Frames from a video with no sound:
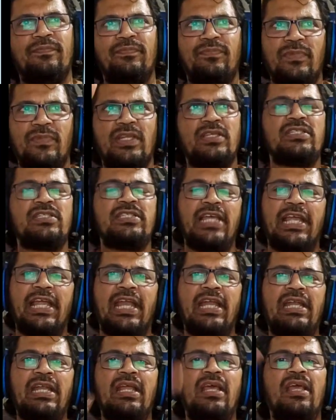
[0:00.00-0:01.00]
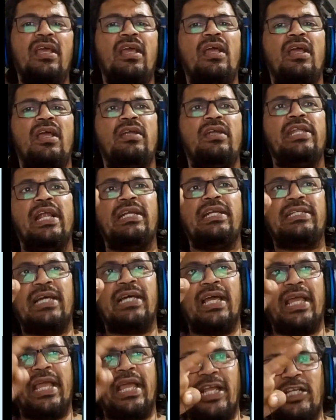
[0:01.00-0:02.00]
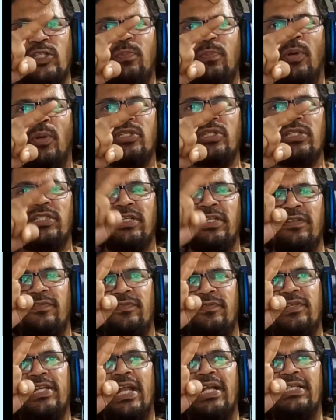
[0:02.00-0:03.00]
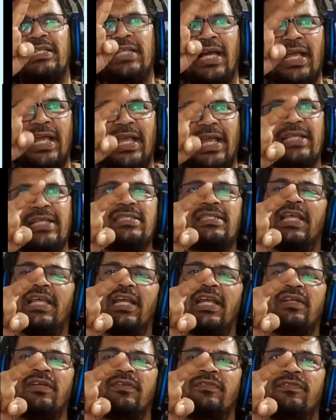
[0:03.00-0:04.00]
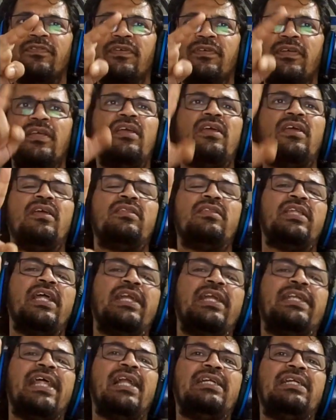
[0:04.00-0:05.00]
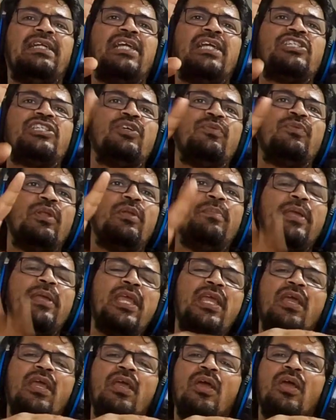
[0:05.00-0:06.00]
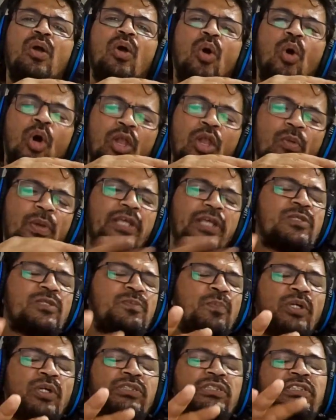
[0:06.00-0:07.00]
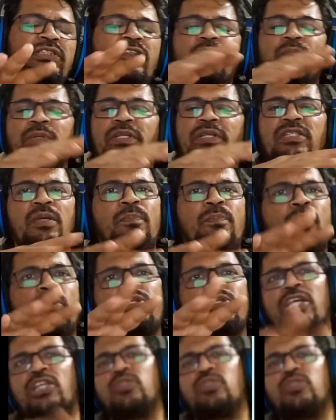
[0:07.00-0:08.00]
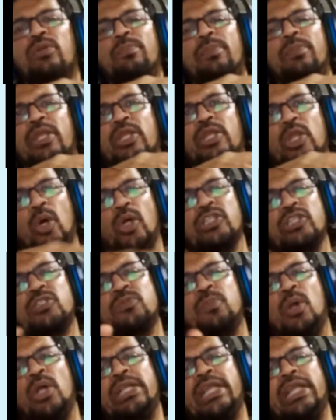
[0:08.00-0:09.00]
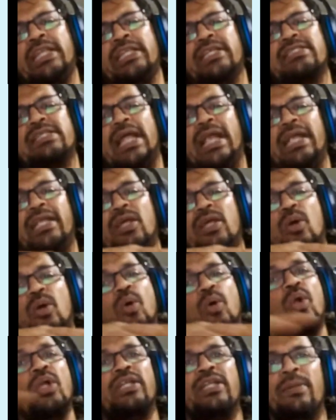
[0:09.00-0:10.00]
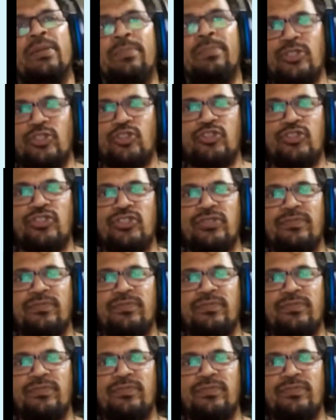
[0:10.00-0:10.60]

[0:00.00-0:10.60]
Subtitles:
Second, delta H positive, delta S negative, then delta G will be always positive, means the process will be non-spontaneous at all temperatures.